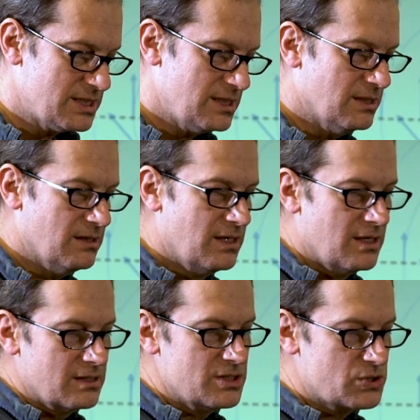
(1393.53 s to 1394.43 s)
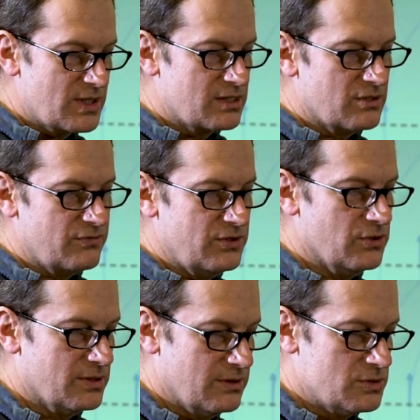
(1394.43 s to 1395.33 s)
see the strength of the
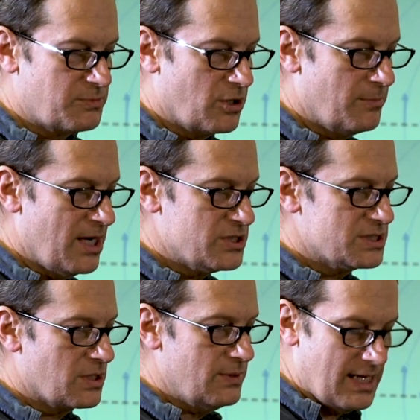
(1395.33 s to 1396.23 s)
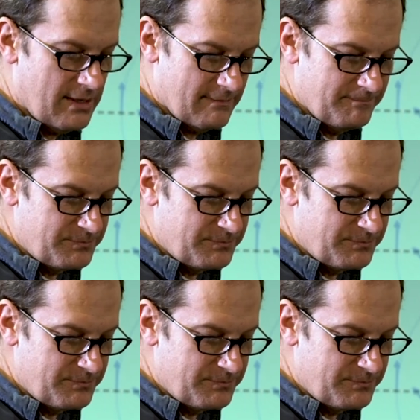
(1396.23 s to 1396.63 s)
field, those perturbations go down.